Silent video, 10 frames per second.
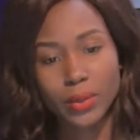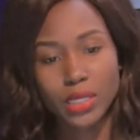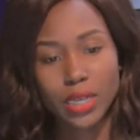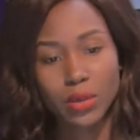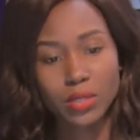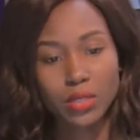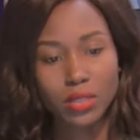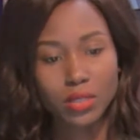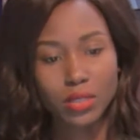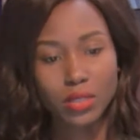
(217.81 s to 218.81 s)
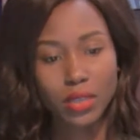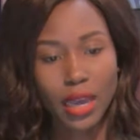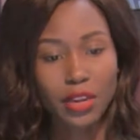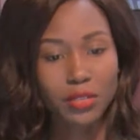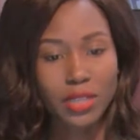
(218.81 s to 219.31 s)
went out and
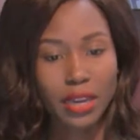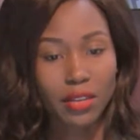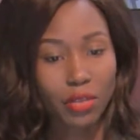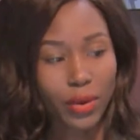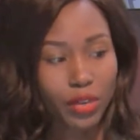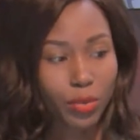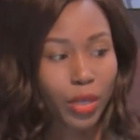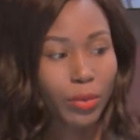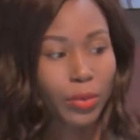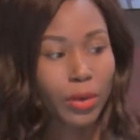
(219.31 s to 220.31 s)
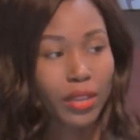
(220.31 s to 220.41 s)
kind of started a thread of people,